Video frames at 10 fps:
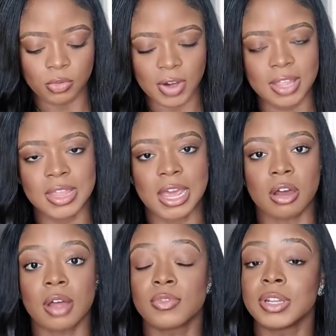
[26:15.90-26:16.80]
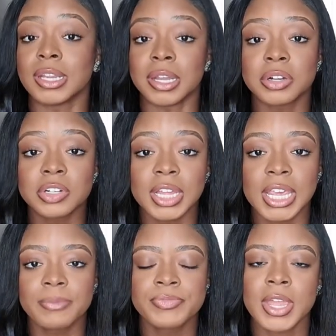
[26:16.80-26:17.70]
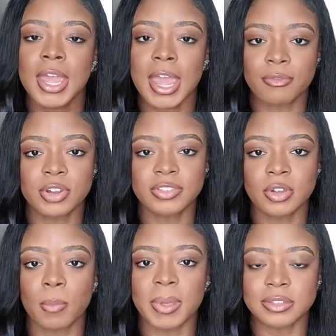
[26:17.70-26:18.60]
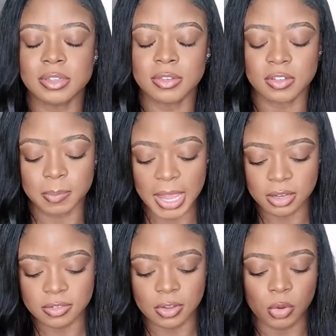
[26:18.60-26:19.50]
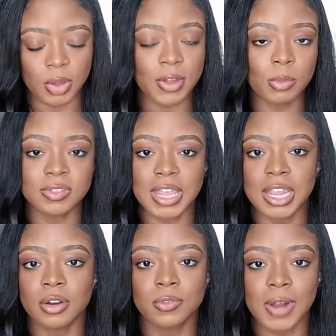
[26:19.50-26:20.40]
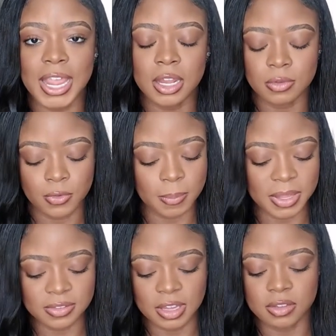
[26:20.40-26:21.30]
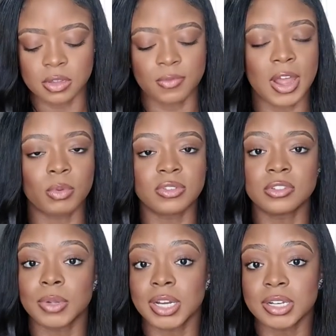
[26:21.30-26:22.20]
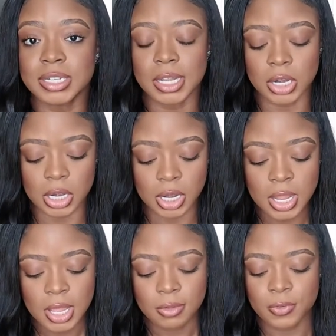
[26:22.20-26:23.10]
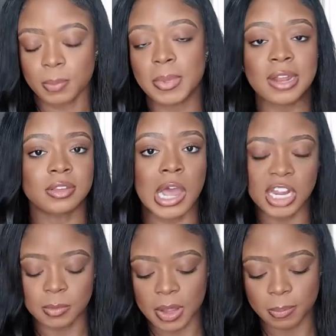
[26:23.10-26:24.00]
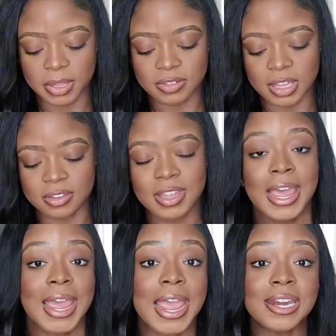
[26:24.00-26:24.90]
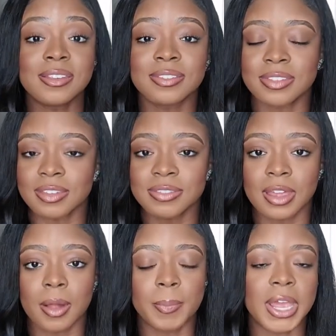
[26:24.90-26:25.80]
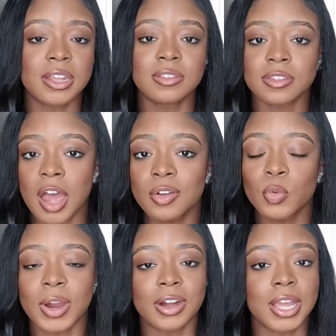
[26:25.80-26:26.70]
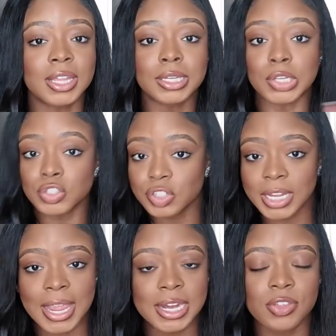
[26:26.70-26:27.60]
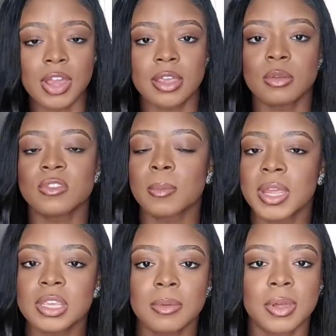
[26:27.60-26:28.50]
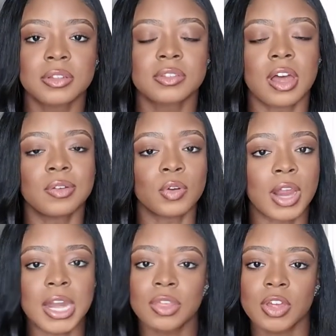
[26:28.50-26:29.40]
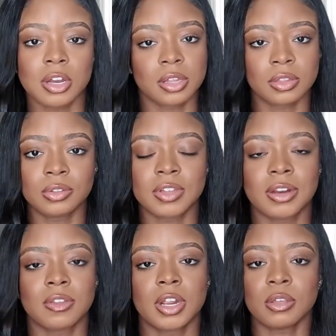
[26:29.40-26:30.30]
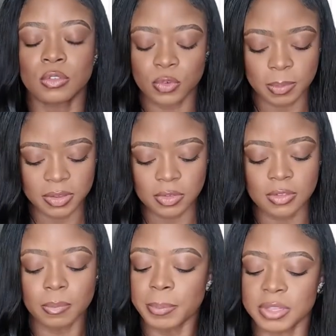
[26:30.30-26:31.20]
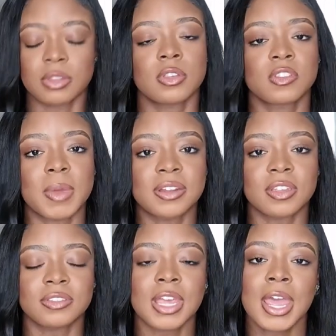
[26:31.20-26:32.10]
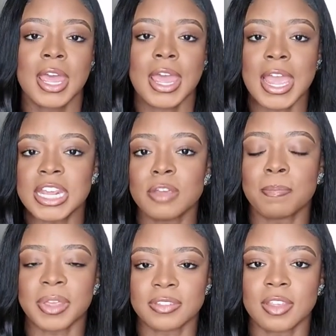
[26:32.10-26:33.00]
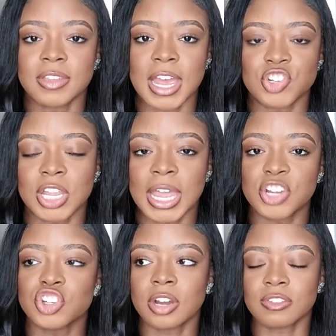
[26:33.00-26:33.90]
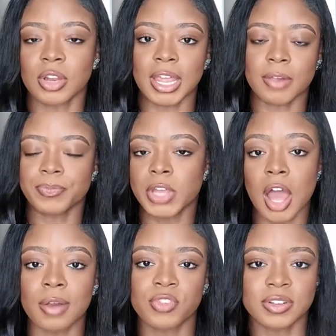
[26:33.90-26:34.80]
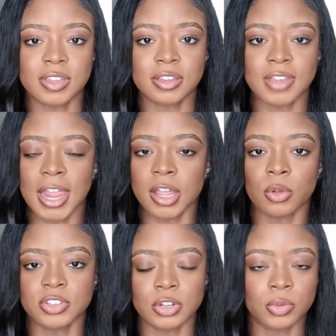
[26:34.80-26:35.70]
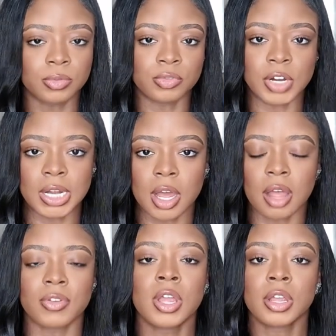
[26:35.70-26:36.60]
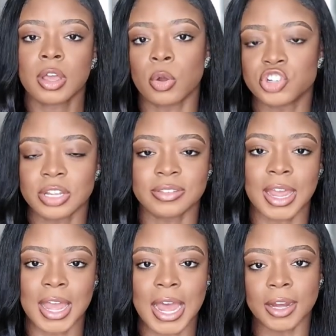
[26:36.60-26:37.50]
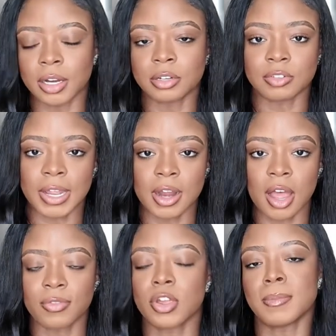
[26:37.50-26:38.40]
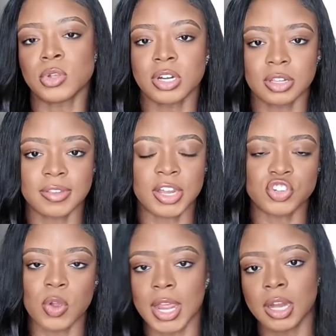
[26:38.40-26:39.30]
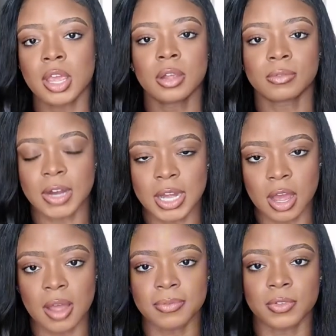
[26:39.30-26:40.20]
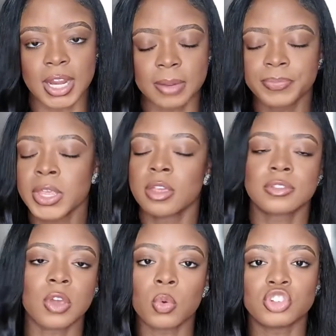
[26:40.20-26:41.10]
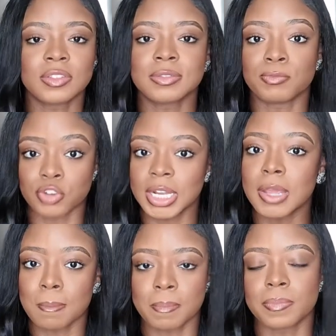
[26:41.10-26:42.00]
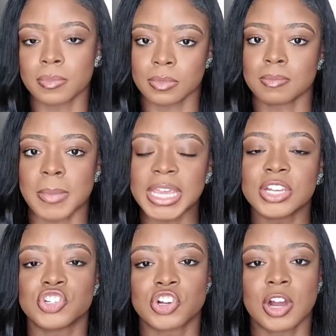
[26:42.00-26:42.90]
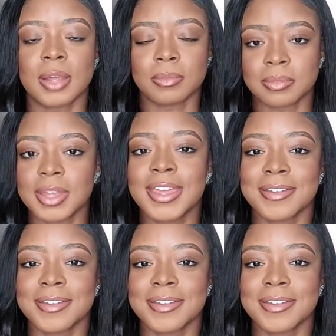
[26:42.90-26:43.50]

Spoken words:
write that off literally every single business expense. So if I was taking a flight for business, if I was doing a dinner and talking about business, any system, any software, like literally anything I use. So my email software, anything along those lines that I use for business expenses, any business education. So like conferences I go to, written off. Coaches I hire, written off. Communities I join, written off, right? So just really making sure I'm